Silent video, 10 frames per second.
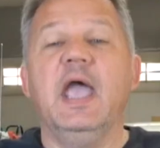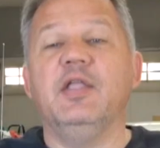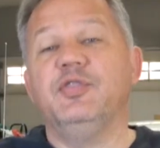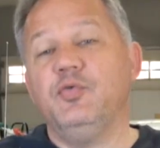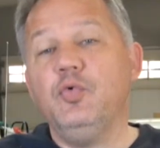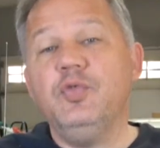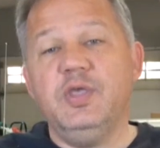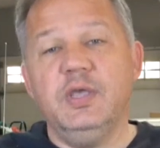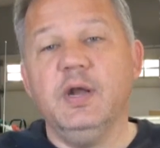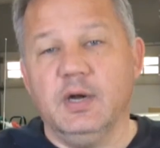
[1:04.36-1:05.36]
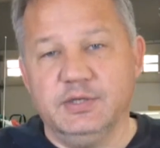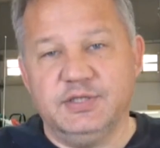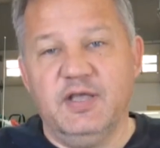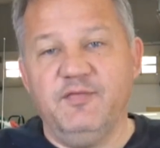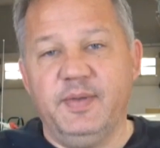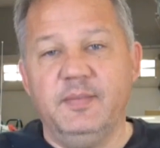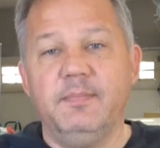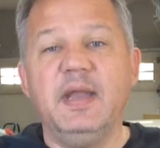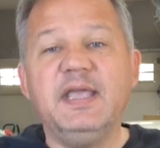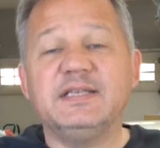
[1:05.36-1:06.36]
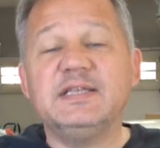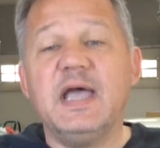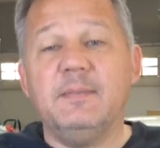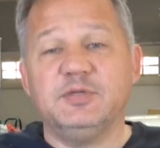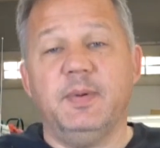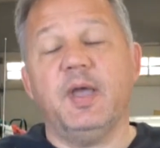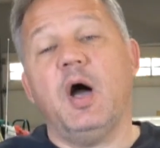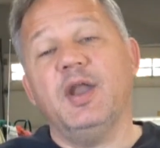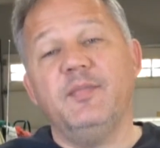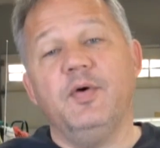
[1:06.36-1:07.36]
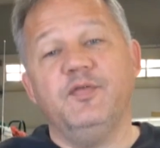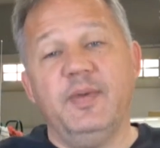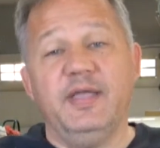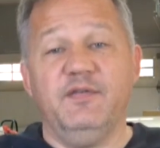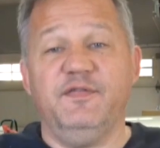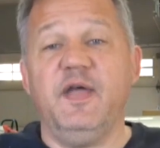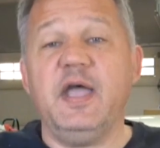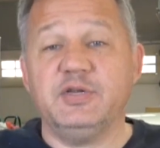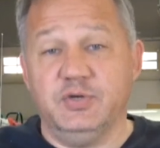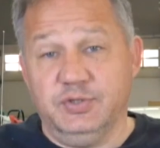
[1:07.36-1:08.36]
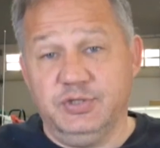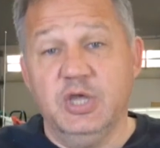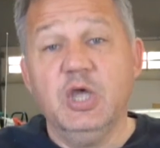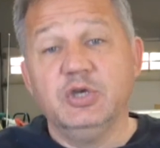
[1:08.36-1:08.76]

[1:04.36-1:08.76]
and through the years, there have been many attempts by automotive manufacturers